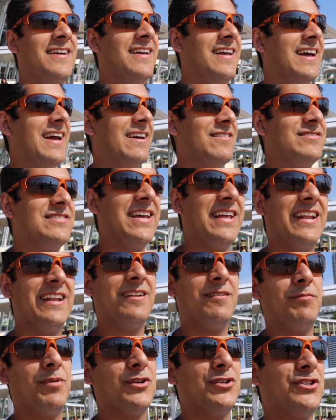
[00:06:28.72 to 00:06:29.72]
I've said it
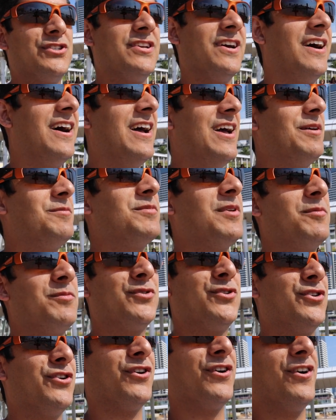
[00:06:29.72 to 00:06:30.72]
a bunch of times, I'm
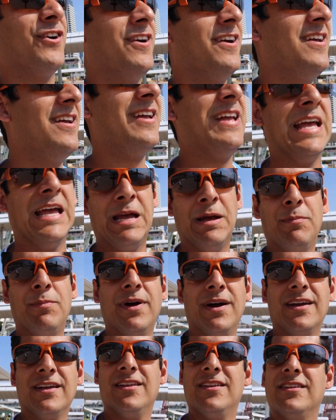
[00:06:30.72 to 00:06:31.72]
sure,
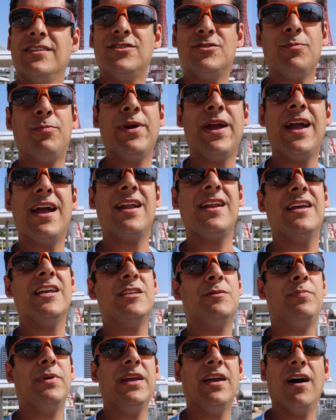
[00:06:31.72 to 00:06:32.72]
but Japan
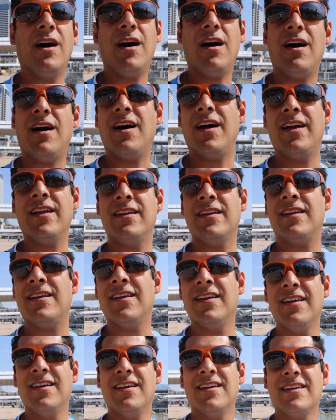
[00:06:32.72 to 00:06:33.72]
is beyond
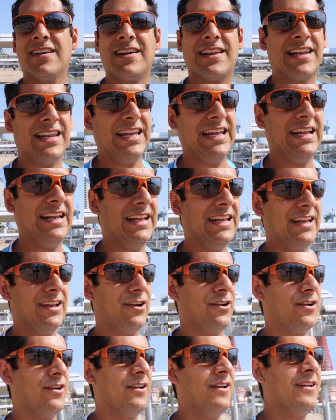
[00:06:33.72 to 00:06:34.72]
clean
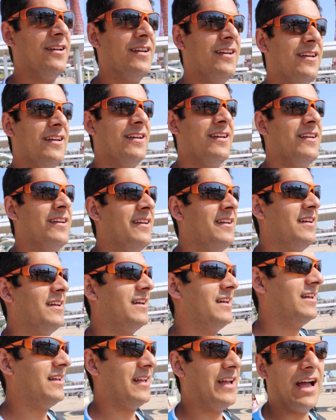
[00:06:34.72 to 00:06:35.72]
here.
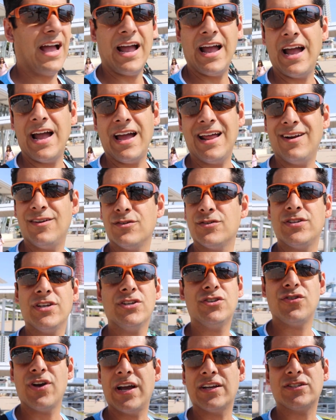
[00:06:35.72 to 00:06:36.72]
I don't
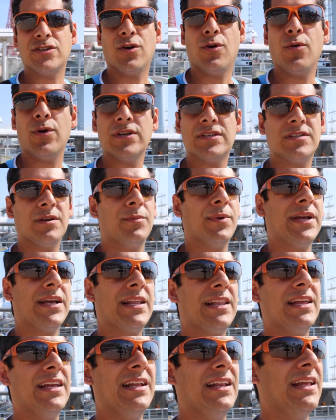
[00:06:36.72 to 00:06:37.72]
see trash, there's always somebody
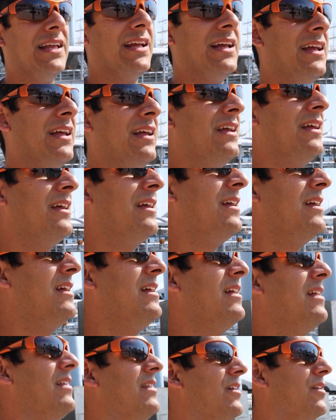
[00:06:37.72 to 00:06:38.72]
cleaning. I
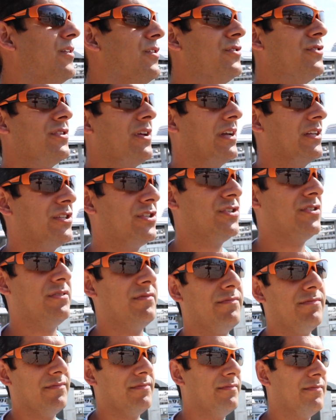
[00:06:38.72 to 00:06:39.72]
just
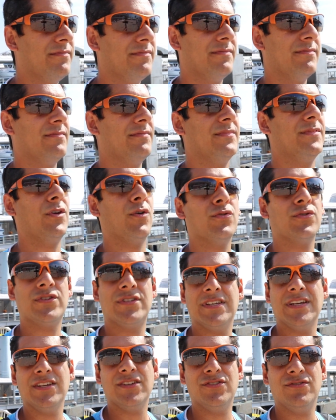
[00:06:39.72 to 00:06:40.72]
don't
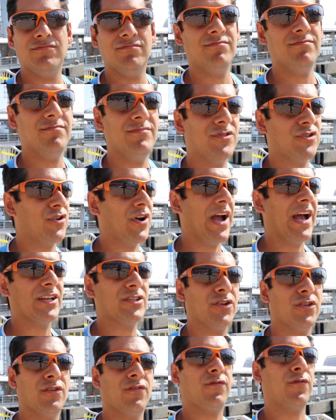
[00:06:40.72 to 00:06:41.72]
see
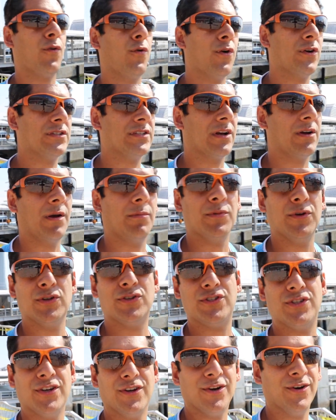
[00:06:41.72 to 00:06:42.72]
trash on the floors like I'm
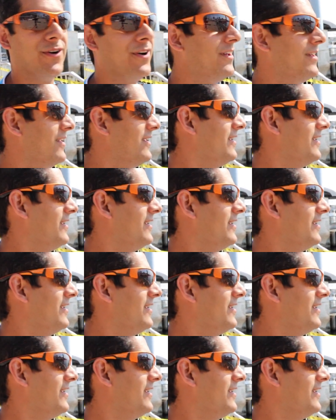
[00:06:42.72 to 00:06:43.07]
used to.